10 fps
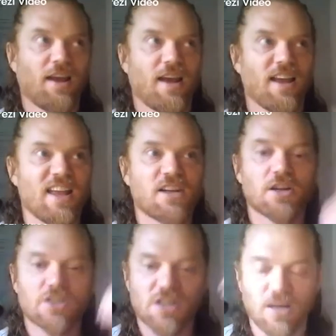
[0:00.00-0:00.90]
a
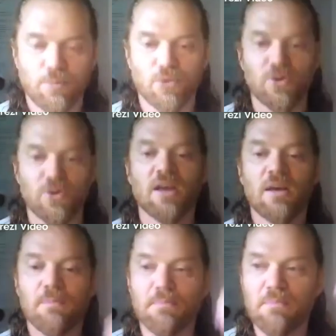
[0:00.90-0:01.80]
contemporary,
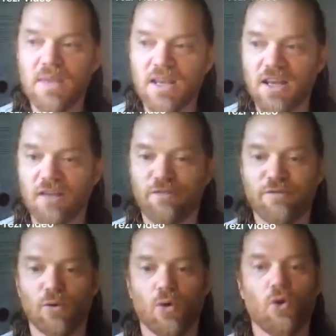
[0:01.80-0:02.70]

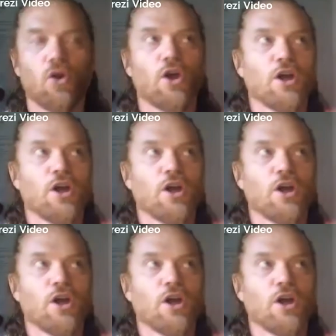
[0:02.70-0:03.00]
meaningful